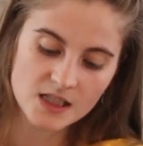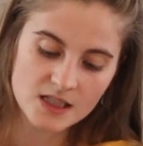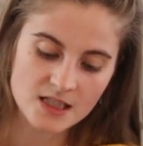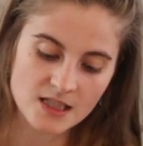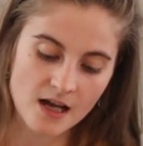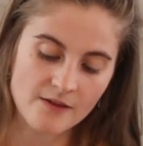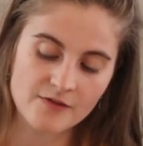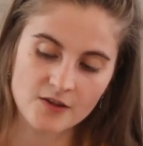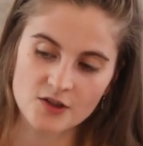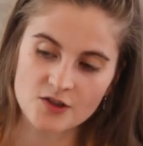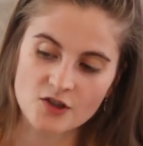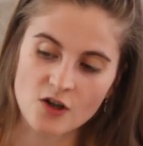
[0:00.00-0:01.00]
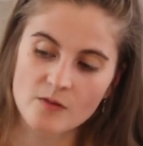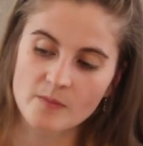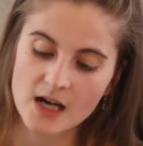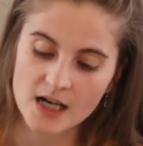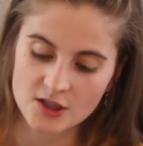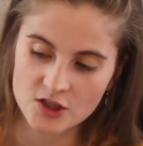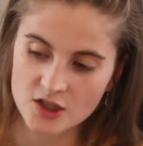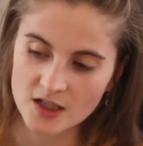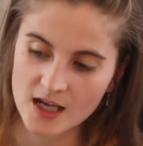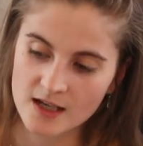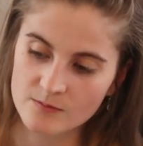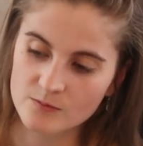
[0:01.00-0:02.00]
suffer so much.
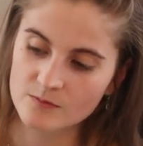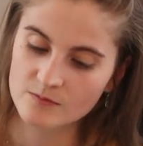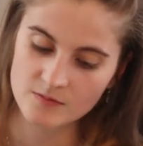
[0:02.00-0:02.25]
And